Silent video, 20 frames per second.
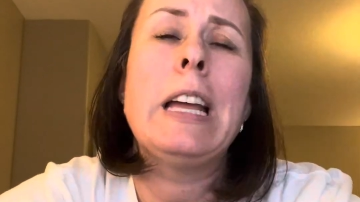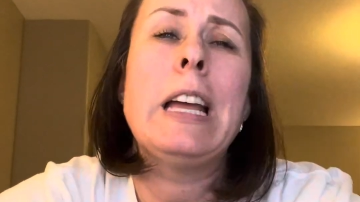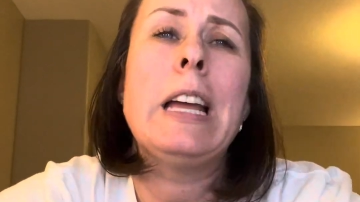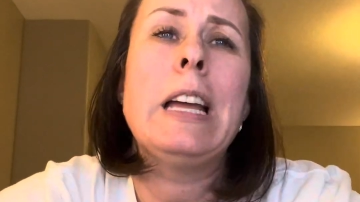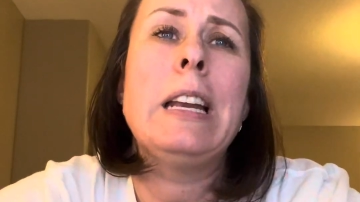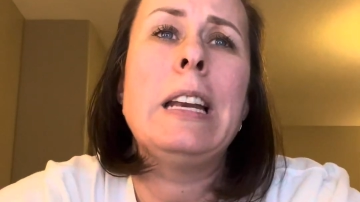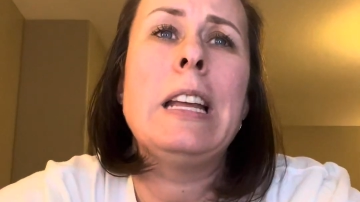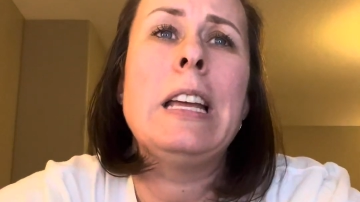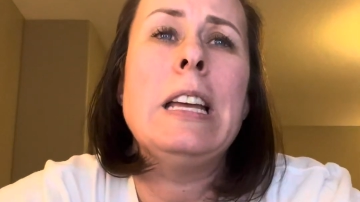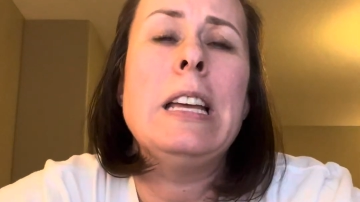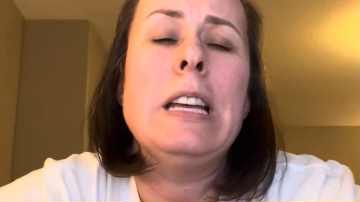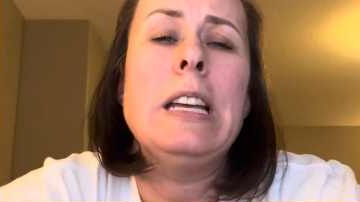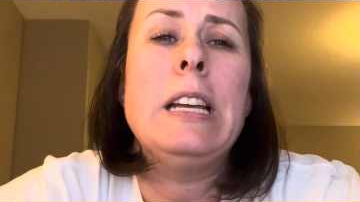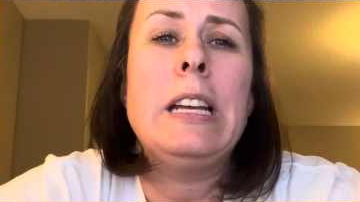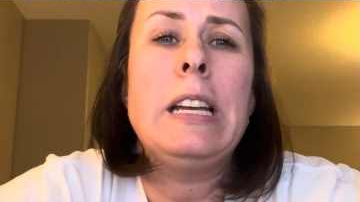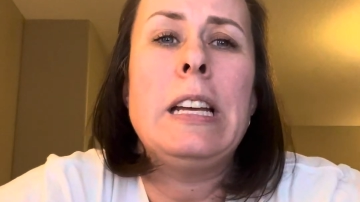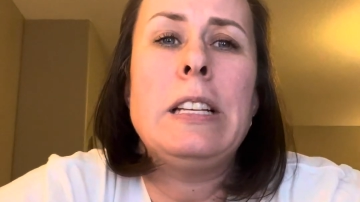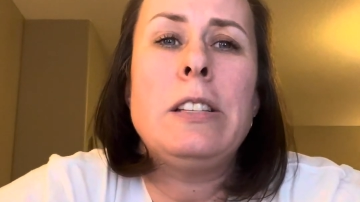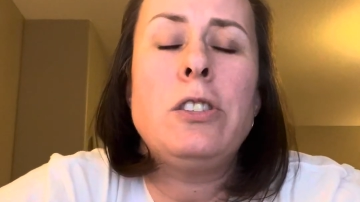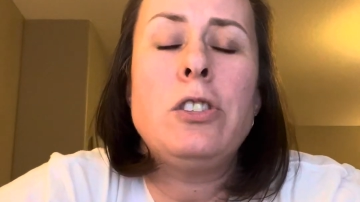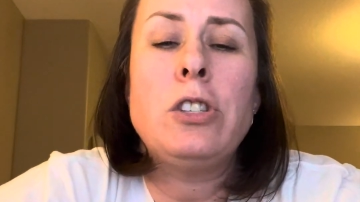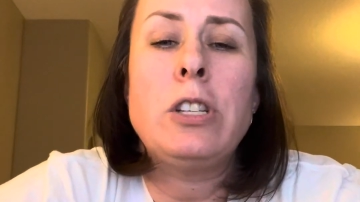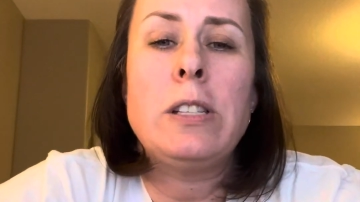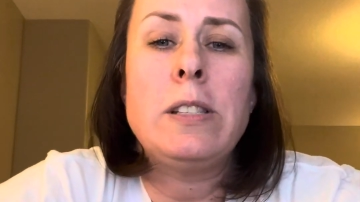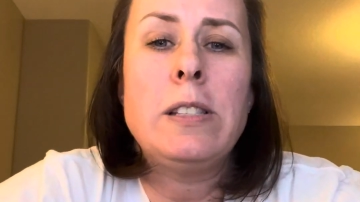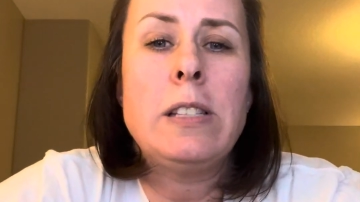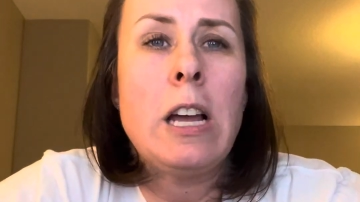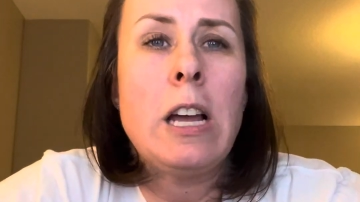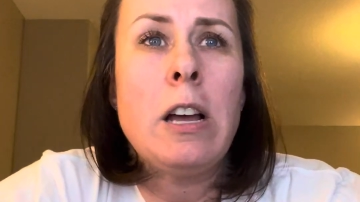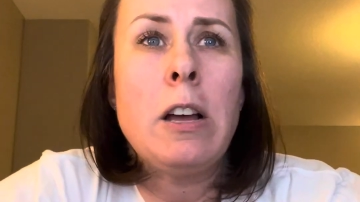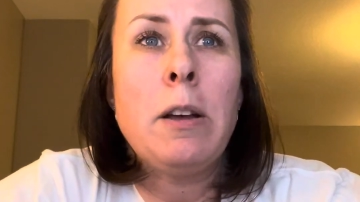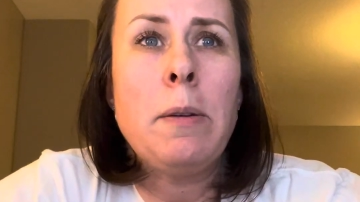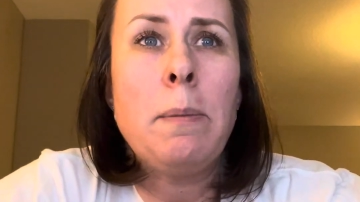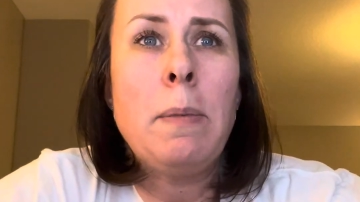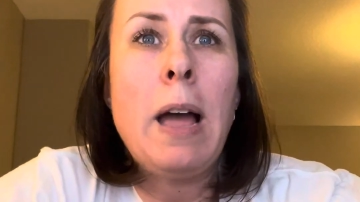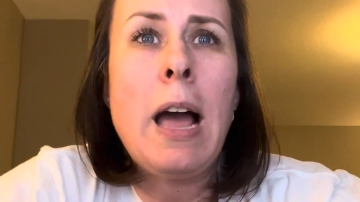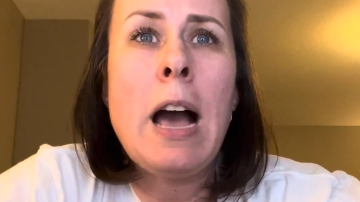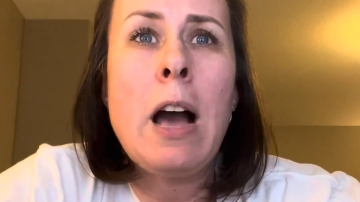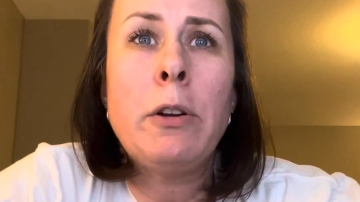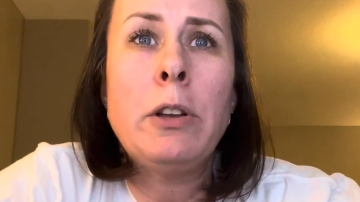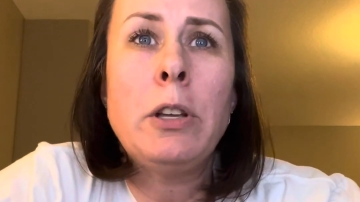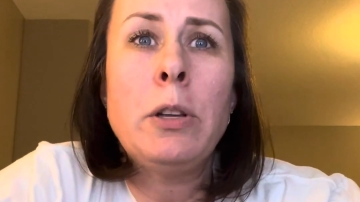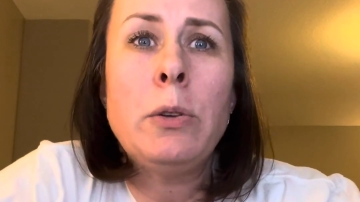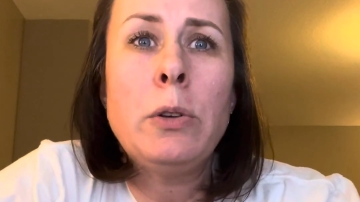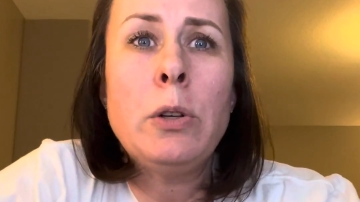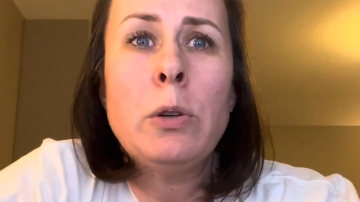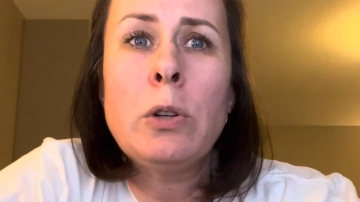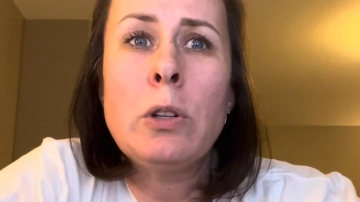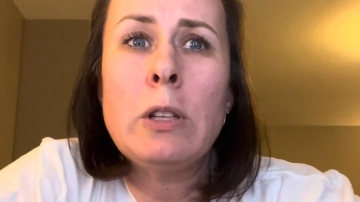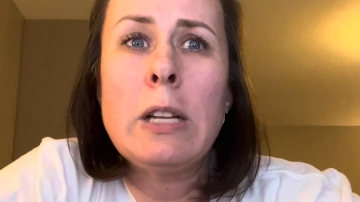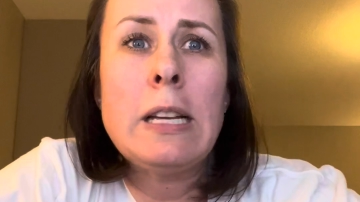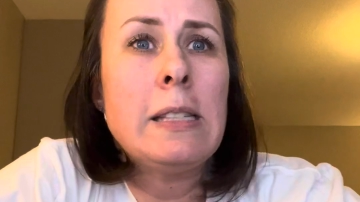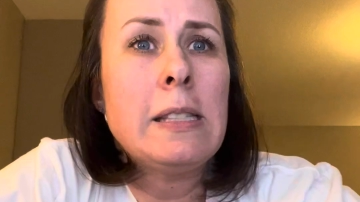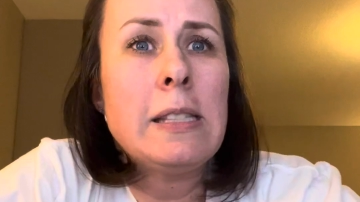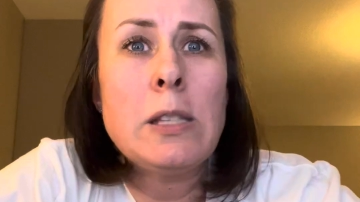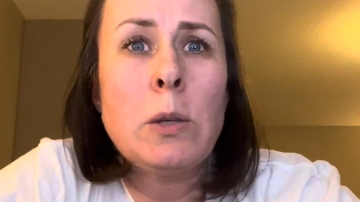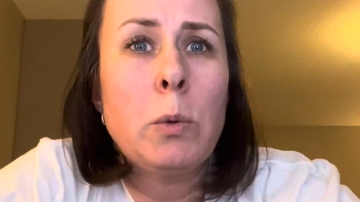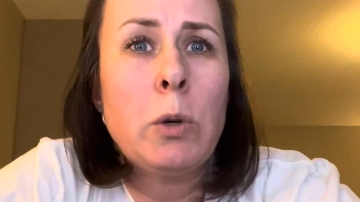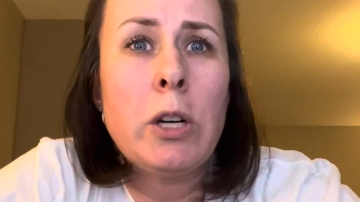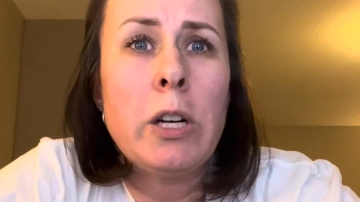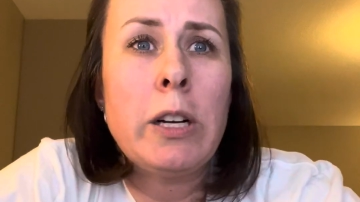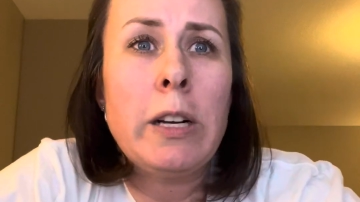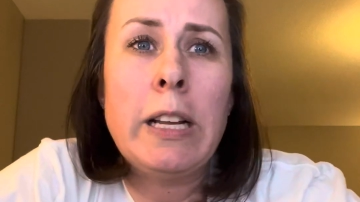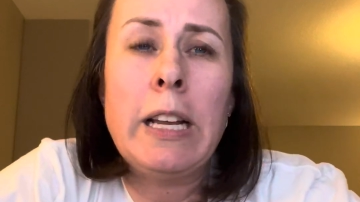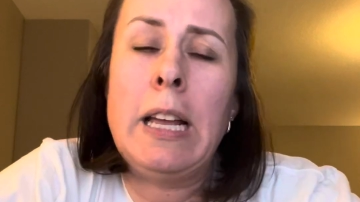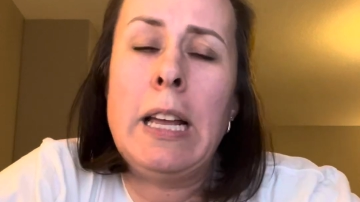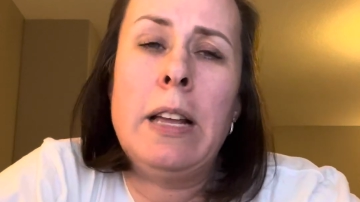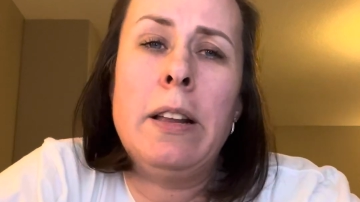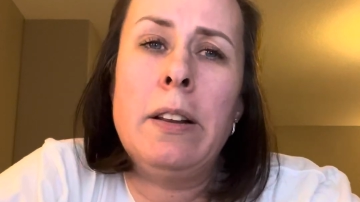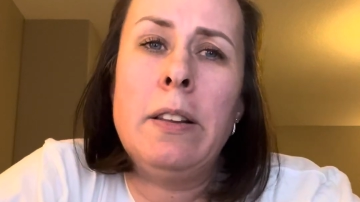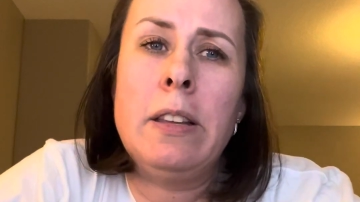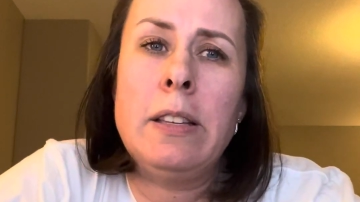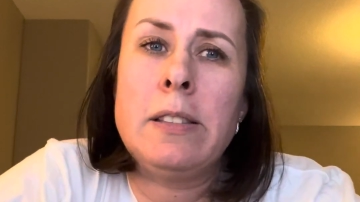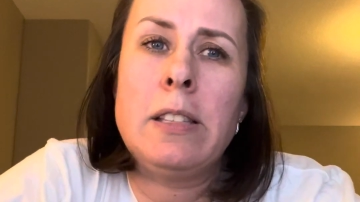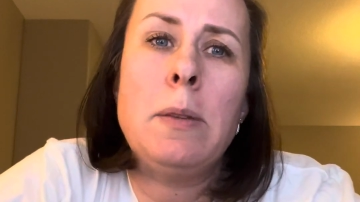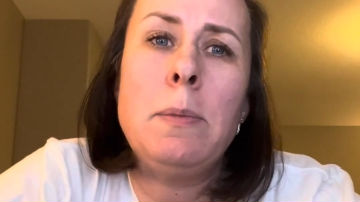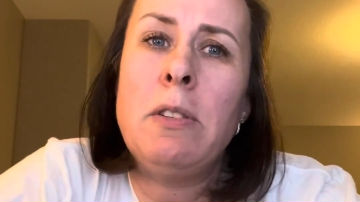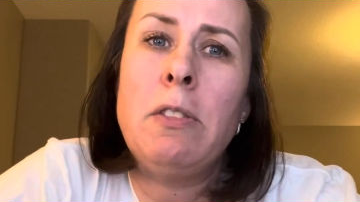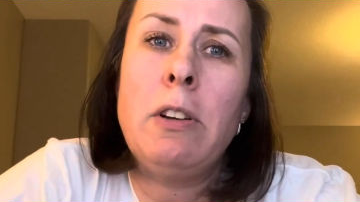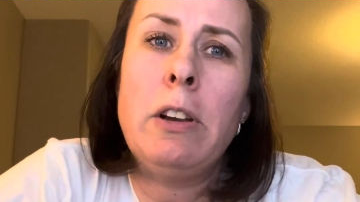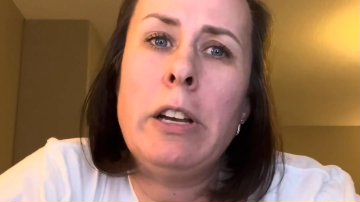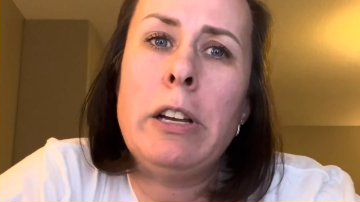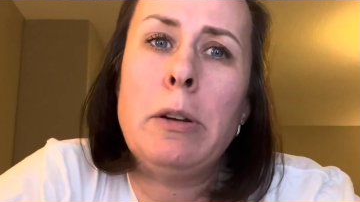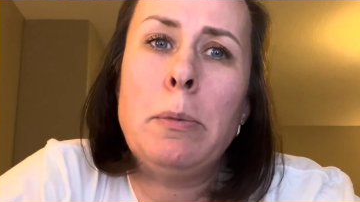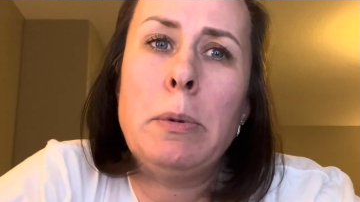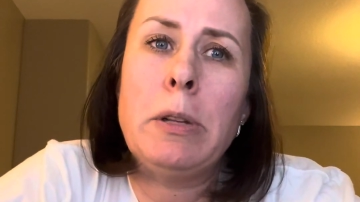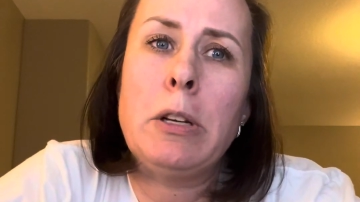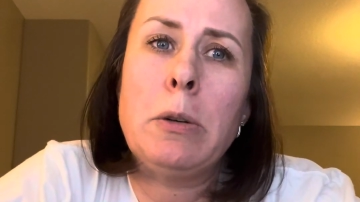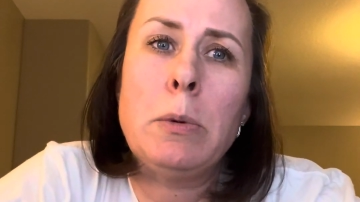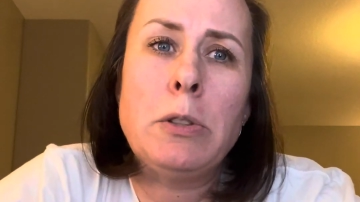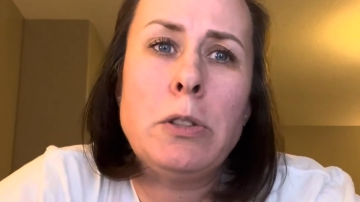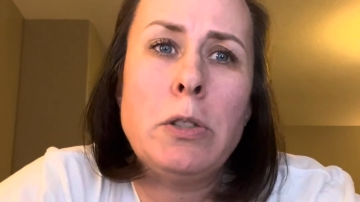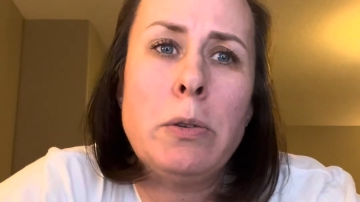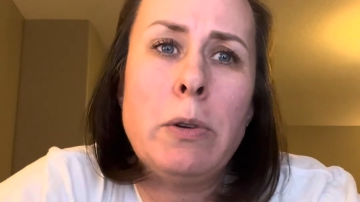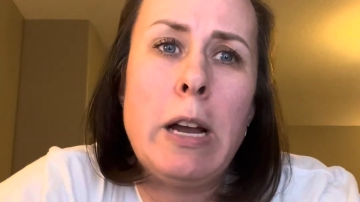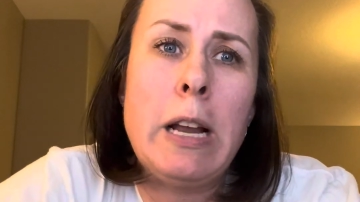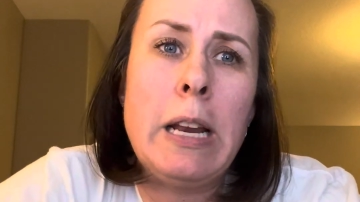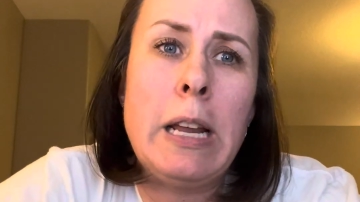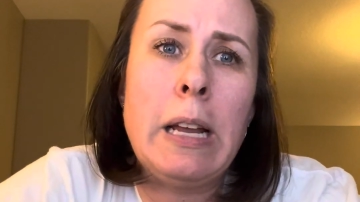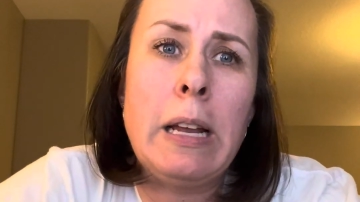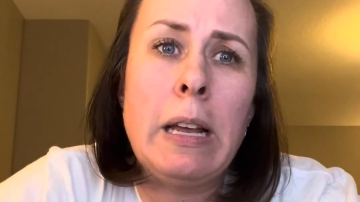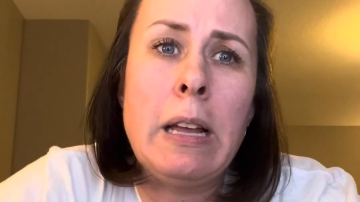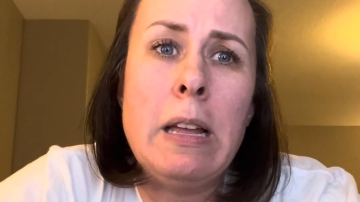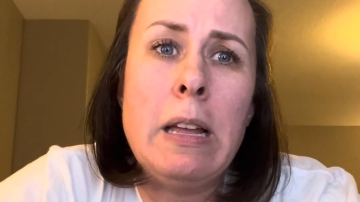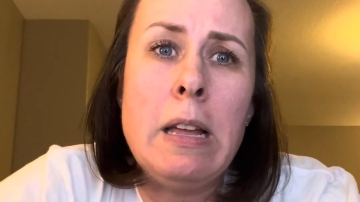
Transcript: Again, it's just how you utilize the word, and this can be very applicable to writing.